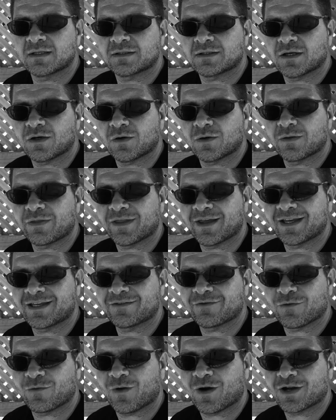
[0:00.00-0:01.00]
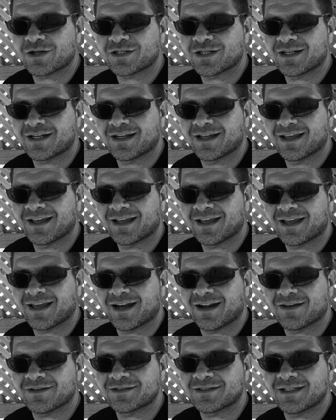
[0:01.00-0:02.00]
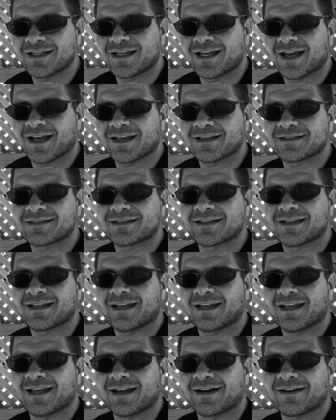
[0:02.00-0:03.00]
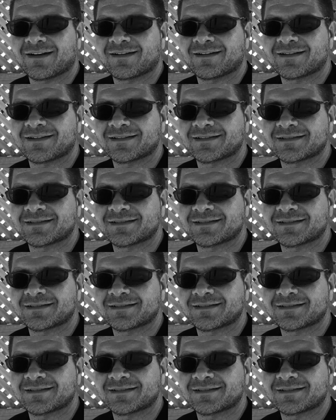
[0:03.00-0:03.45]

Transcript: So thanks for watching, and I'll see you guys later.